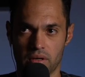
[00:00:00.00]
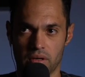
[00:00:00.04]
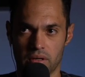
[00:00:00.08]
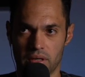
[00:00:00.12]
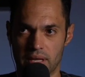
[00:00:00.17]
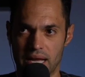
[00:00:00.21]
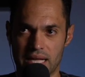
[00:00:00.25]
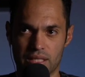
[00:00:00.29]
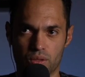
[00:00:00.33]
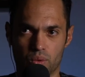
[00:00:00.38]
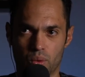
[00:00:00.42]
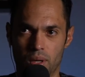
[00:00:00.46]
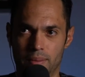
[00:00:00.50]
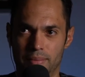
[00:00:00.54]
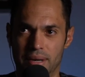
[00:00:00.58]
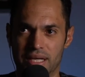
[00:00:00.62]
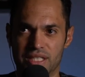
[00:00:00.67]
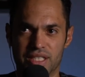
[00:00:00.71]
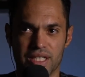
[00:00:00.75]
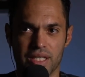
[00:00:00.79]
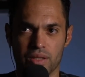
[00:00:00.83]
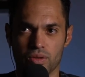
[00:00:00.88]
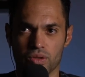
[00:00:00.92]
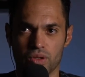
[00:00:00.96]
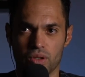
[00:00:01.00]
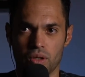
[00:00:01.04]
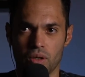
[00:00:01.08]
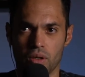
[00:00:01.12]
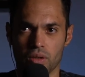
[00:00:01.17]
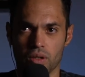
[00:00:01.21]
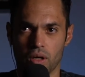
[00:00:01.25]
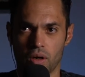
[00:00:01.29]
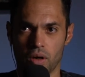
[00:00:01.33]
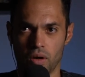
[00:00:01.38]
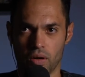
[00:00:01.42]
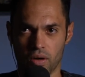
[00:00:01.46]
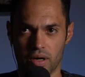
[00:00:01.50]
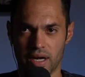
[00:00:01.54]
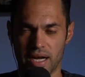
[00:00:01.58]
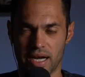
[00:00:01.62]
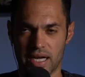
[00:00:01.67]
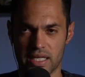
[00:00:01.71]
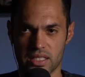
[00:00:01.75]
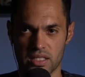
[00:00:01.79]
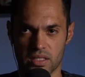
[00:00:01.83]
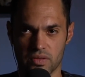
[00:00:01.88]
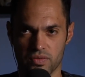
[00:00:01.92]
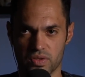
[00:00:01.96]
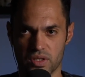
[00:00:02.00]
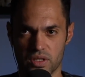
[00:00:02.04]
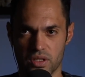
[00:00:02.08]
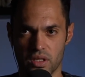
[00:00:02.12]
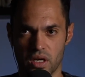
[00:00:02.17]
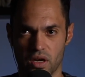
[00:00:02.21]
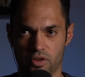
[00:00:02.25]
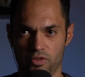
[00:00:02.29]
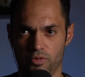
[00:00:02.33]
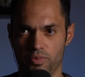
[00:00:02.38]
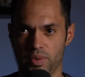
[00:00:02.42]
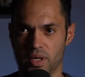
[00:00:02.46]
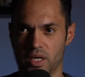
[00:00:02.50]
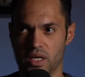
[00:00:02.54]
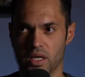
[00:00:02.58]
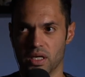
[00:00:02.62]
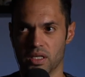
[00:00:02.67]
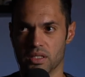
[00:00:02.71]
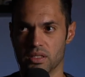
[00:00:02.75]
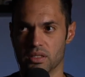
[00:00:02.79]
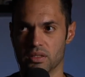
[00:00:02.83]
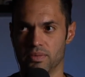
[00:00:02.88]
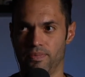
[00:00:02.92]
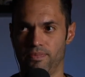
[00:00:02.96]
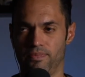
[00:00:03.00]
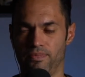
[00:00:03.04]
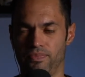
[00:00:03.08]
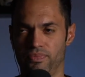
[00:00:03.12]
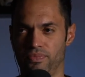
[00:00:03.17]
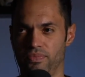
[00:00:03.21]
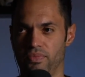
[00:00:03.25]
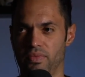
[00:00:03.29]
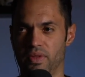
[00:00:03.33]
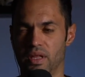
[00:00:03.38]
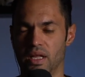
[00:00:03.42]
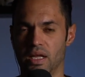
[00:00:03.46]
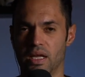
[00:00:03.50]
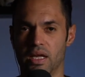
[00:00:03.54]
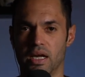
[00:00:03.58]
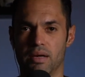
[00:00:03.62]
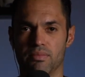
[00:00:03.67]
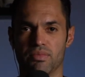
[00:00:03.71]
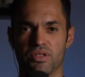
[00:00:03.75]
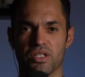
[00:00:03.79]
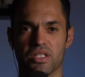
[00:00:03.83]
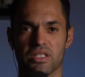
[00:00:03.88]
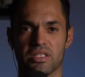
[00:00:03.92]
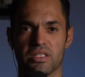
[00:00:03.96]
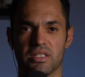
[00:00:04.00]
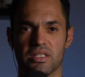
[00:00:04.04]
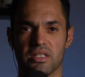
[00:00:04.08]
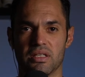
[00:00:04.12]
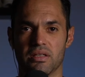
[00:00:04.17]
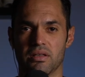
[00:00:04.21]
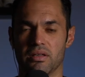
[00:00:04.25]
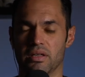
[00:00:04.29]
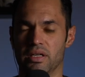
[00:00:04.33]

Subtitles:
that's why my channel is called All Kinds of Stuff, because I'm just